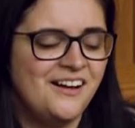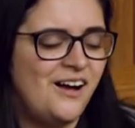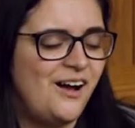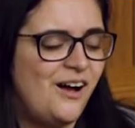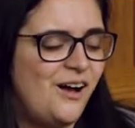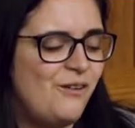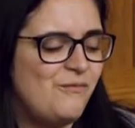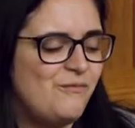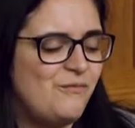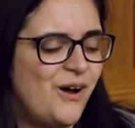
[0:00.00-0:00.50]

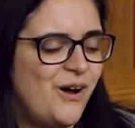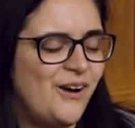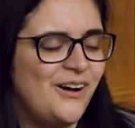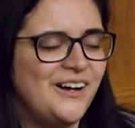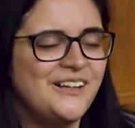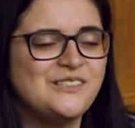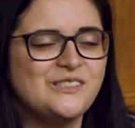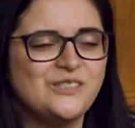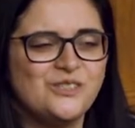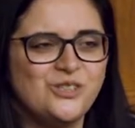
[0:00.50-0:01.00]
Um, our
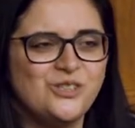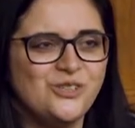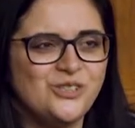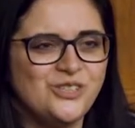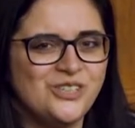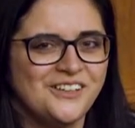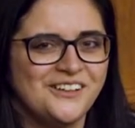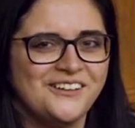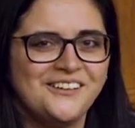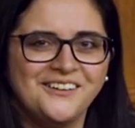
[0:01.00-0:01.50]

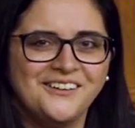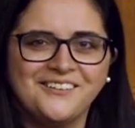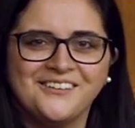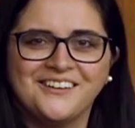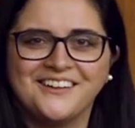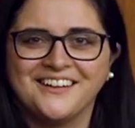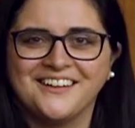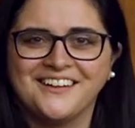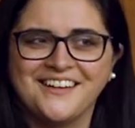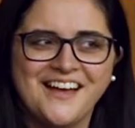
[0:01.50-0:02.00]
institution
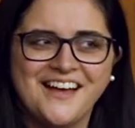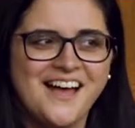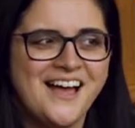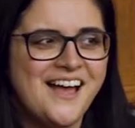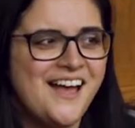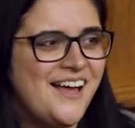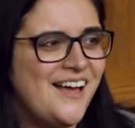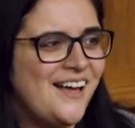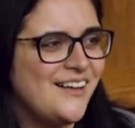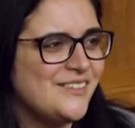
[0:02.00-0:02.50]
clearly
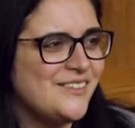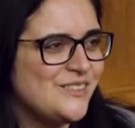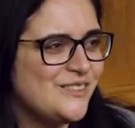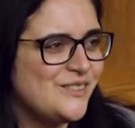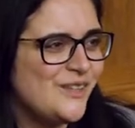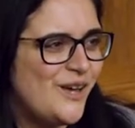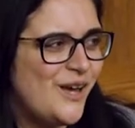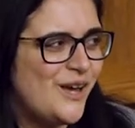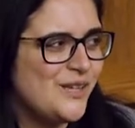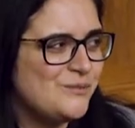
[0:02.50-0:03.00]
has,
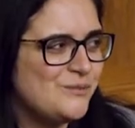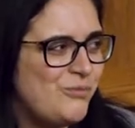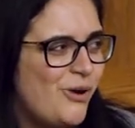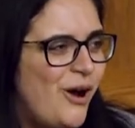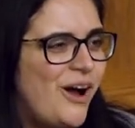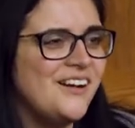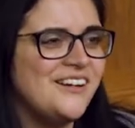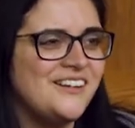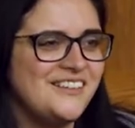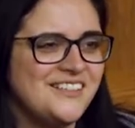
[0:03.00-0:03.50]
has
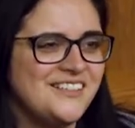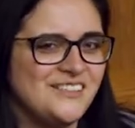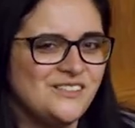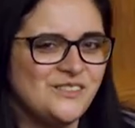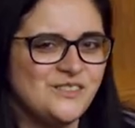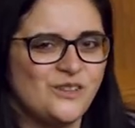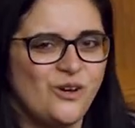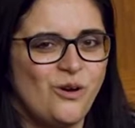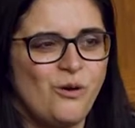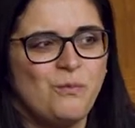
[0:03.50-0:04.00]
broadened in
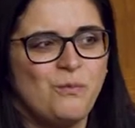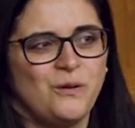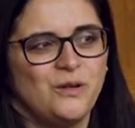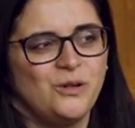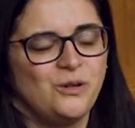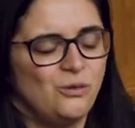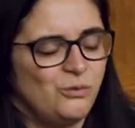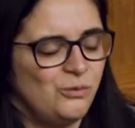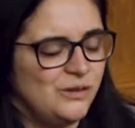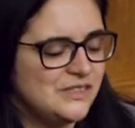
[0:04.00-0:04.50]
scope and
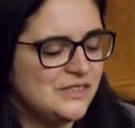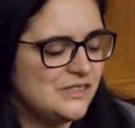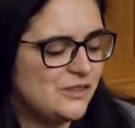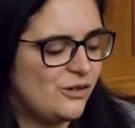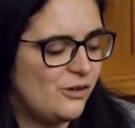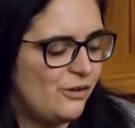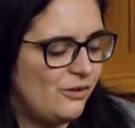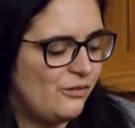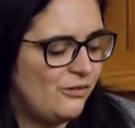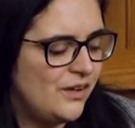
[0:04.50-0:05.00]
who we
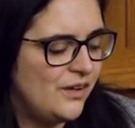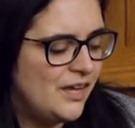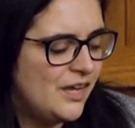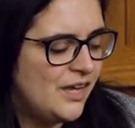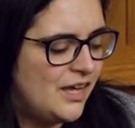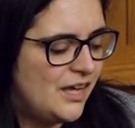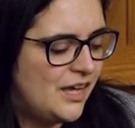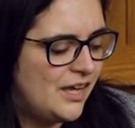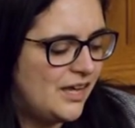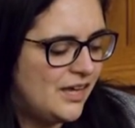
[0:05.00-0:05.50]
serve
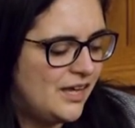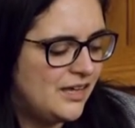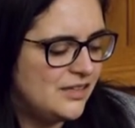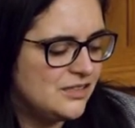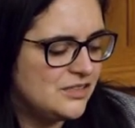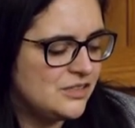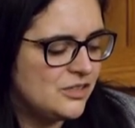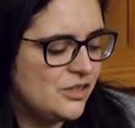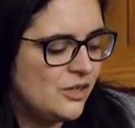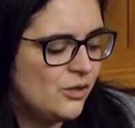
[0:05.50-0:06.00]

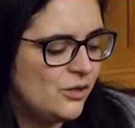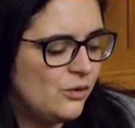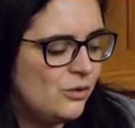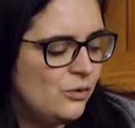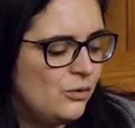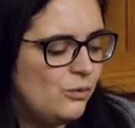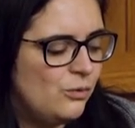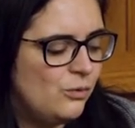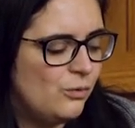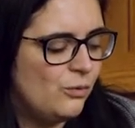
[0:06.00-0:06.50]
and
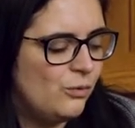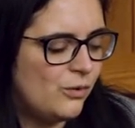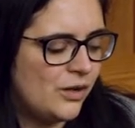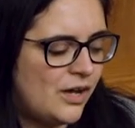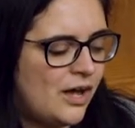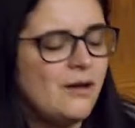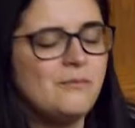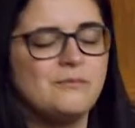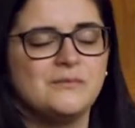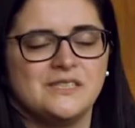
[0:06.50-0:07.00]
who
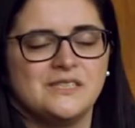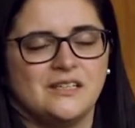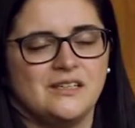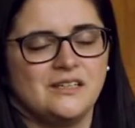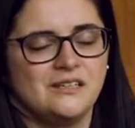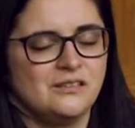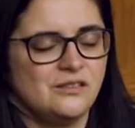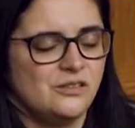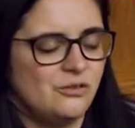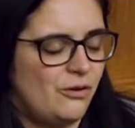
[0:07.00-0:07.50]
comes
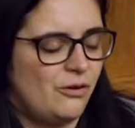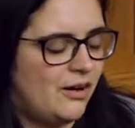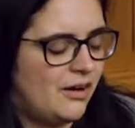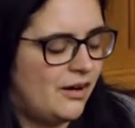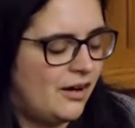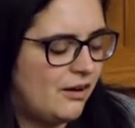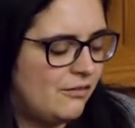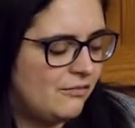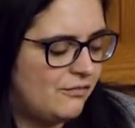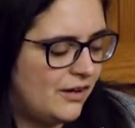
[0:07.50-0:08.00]
in through our,
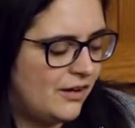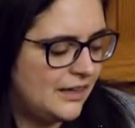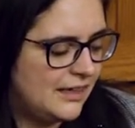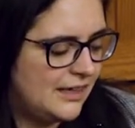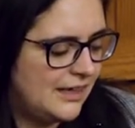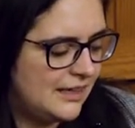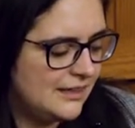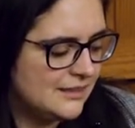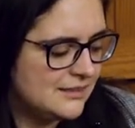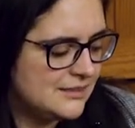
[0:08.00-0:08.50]
our front
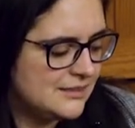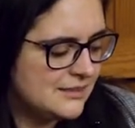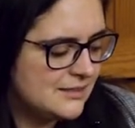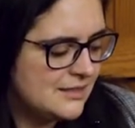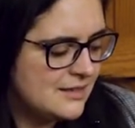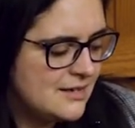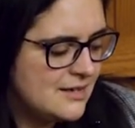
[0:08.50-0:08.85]
gates.